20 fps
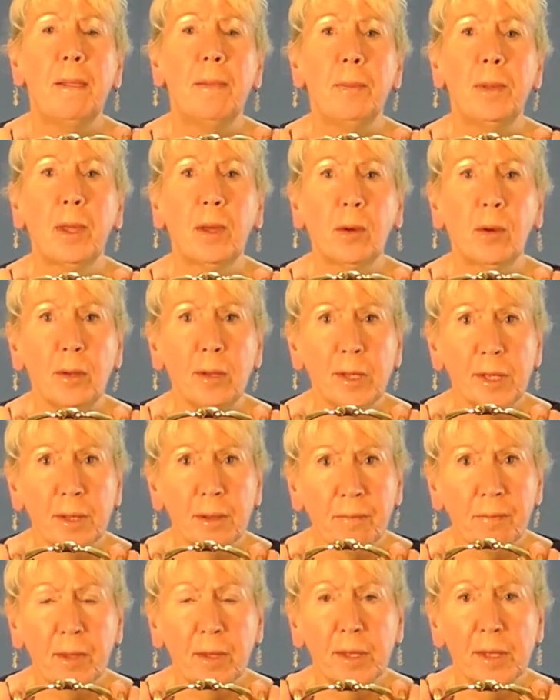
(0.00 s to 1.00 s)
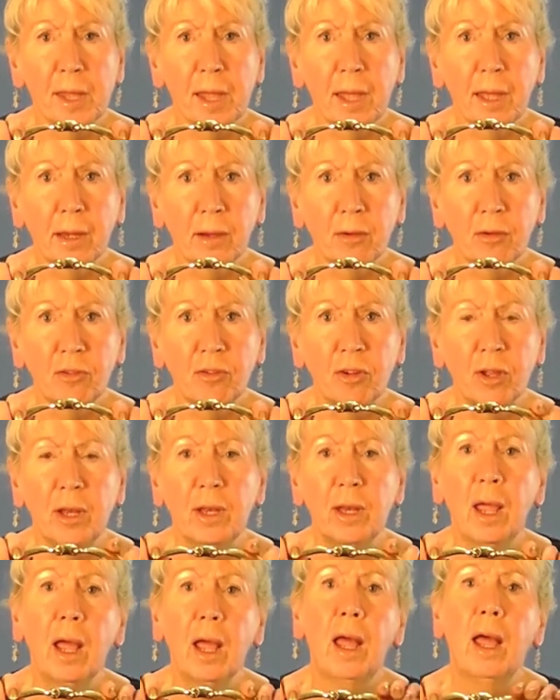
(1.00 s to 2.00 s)
because of this
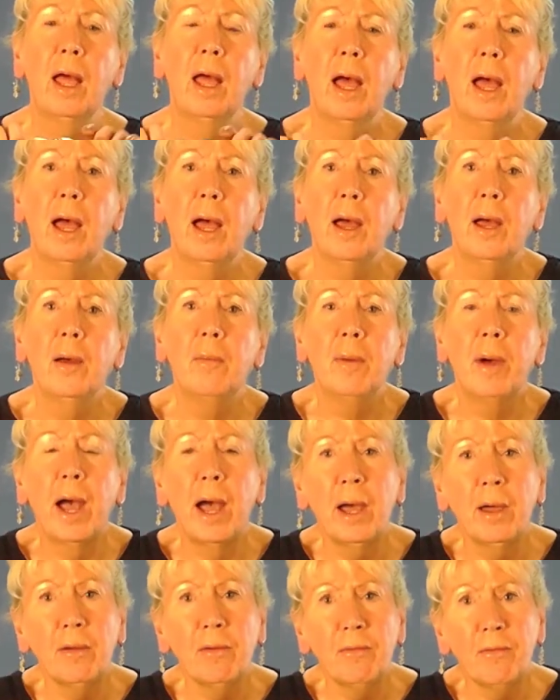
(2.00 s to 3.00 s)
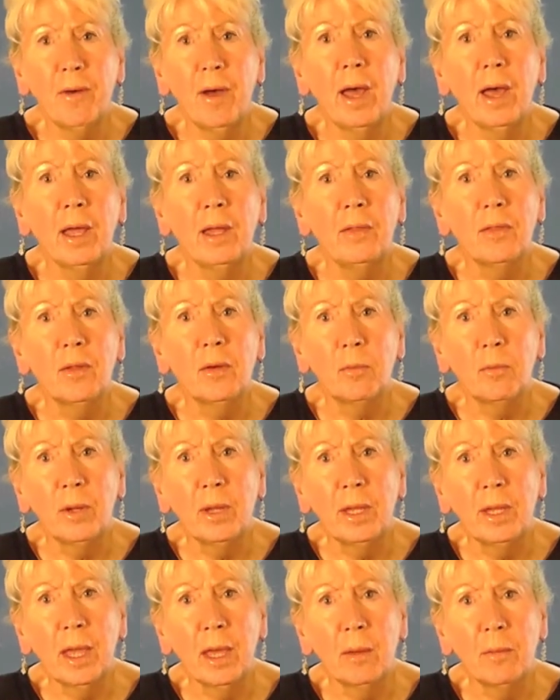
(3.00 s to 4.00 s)
action, I find that
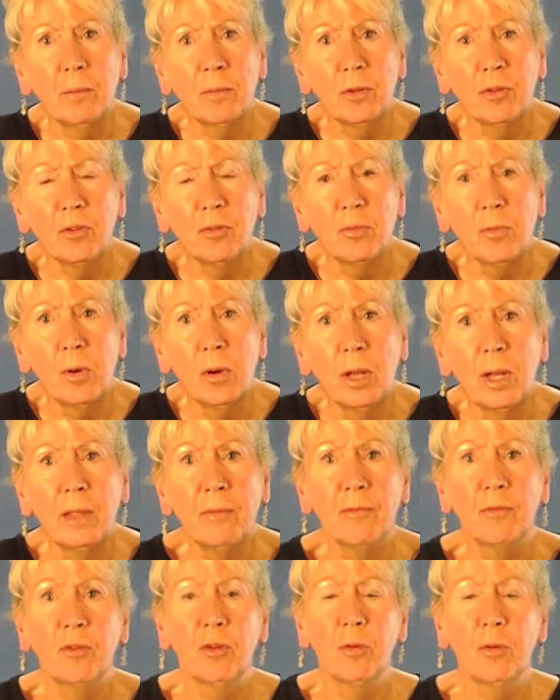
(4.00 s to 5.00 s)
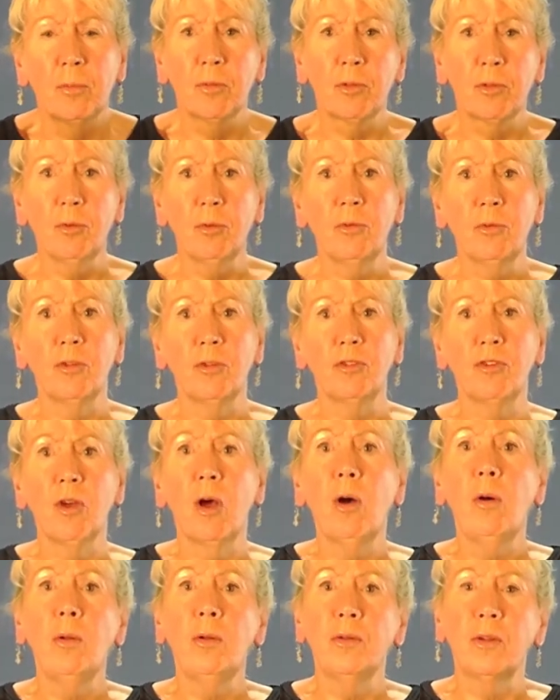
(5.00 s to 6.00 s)
we get much more lift up through the
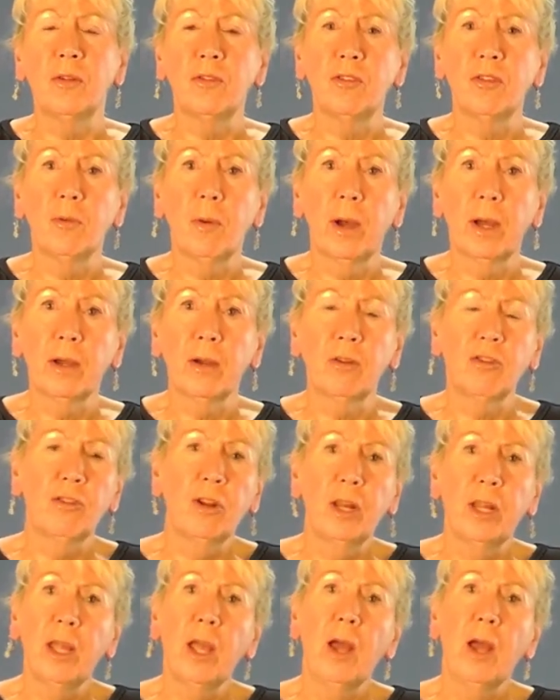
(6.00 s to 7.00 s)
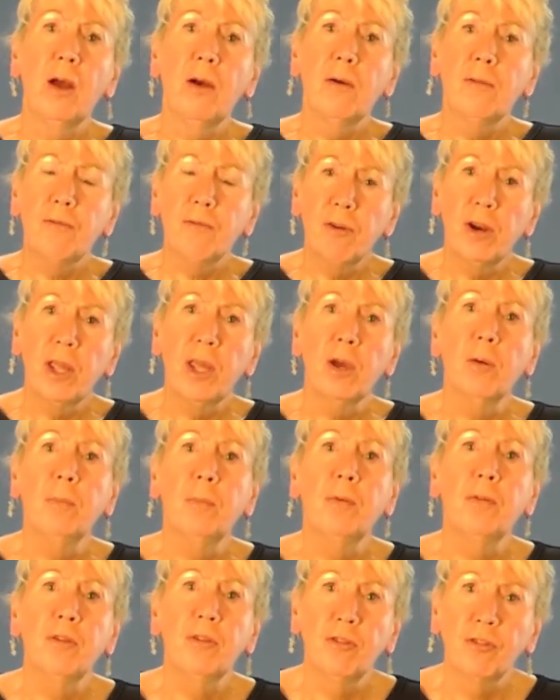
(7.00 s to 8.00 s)
shoulder to actually free
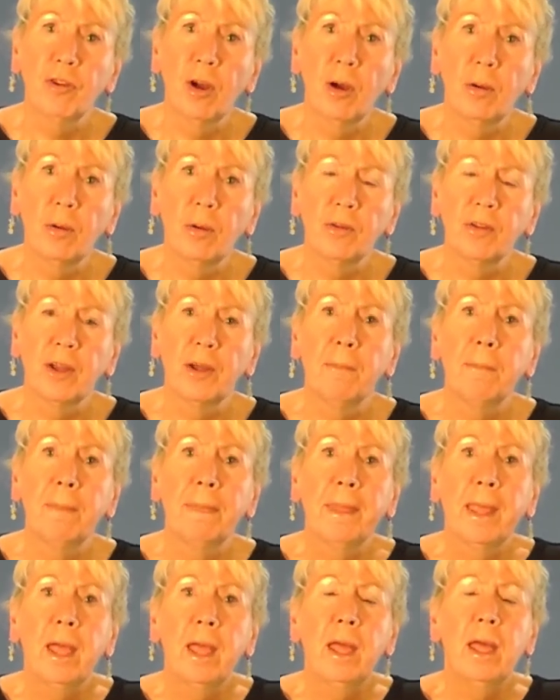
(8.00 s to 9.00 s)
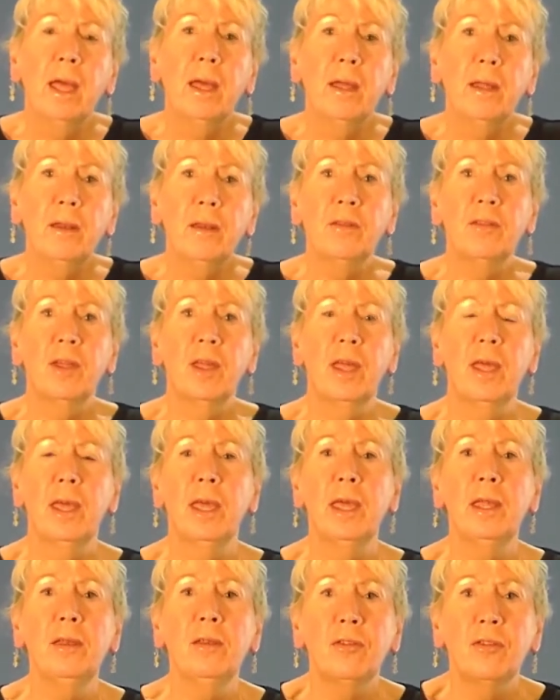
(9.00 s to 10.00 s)
up the shoulder. And
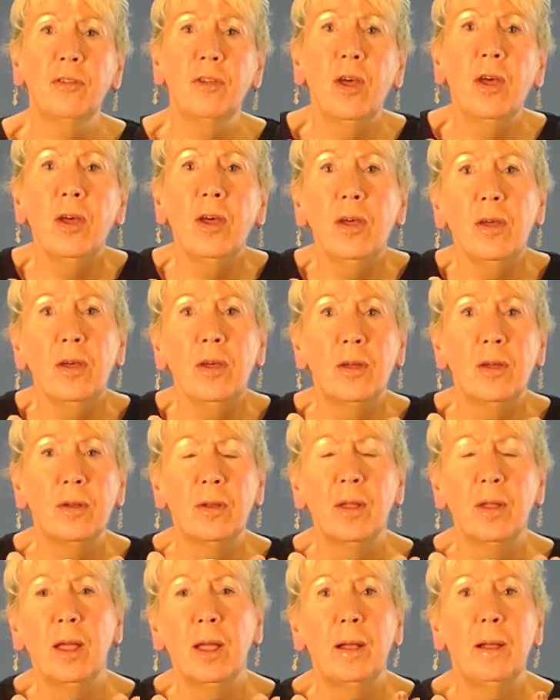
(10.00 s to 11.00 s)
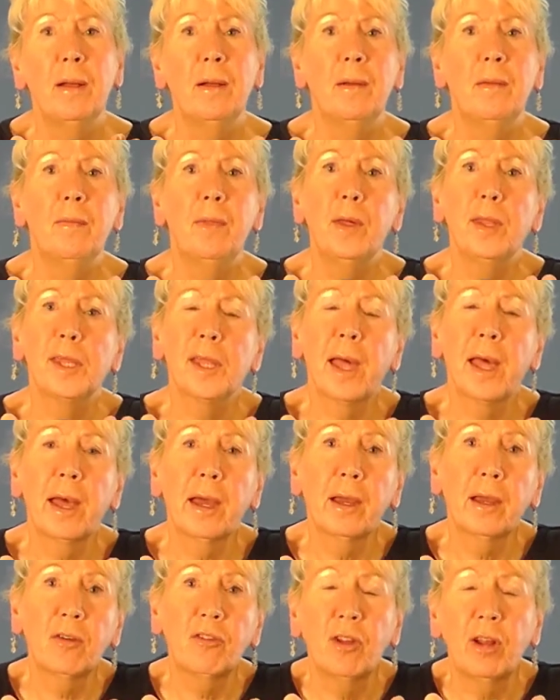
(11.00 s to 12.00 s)
in turn, this
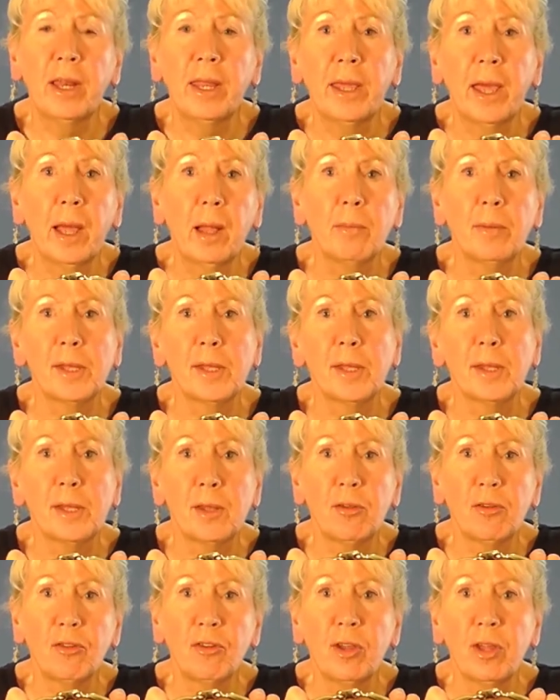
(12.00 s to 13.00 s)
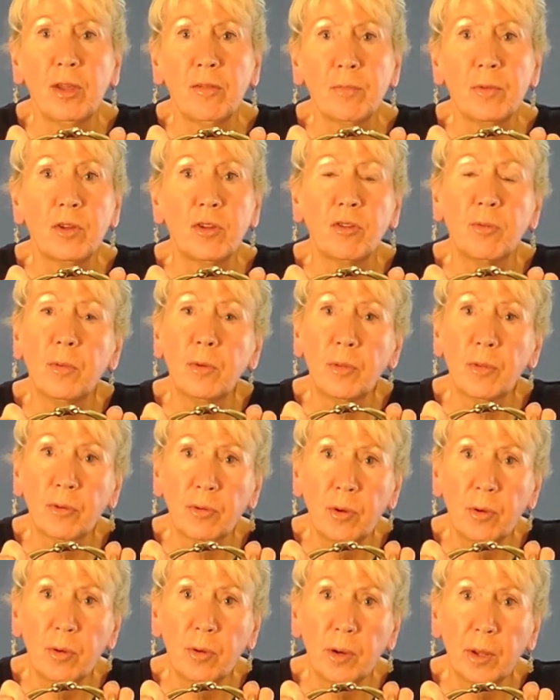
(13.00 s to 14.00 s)
actually helps us achieve much more
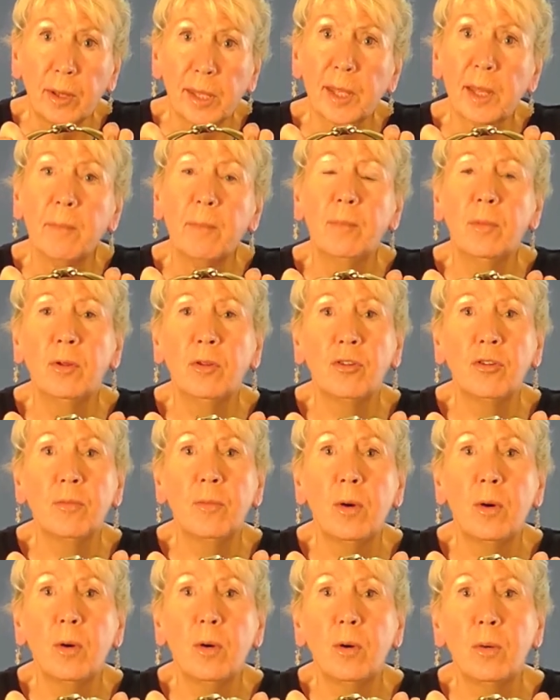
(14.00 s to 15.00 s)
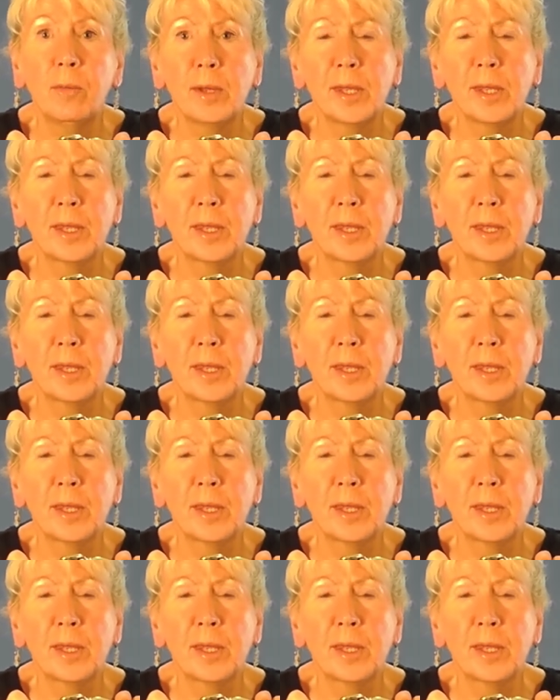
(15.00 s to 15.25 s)
throughness, much more